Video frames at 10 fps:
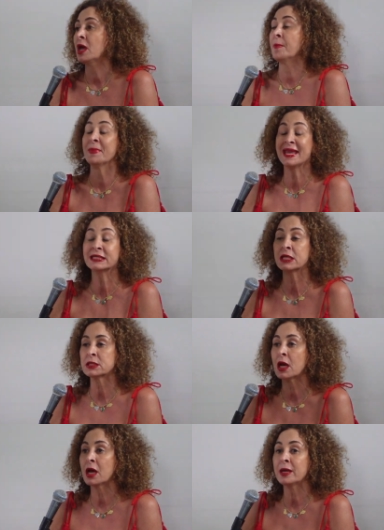amazing
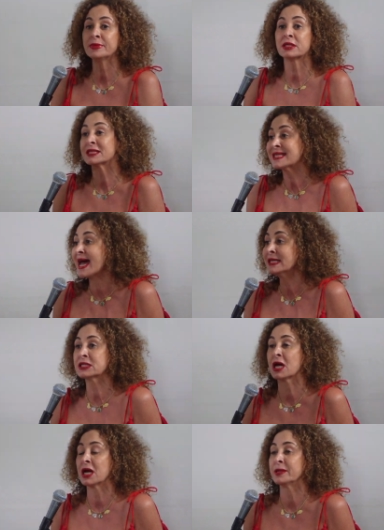times, sad
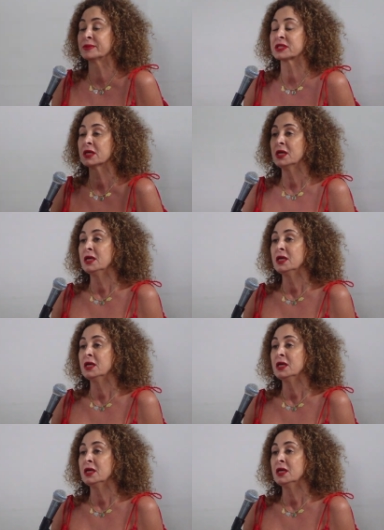times.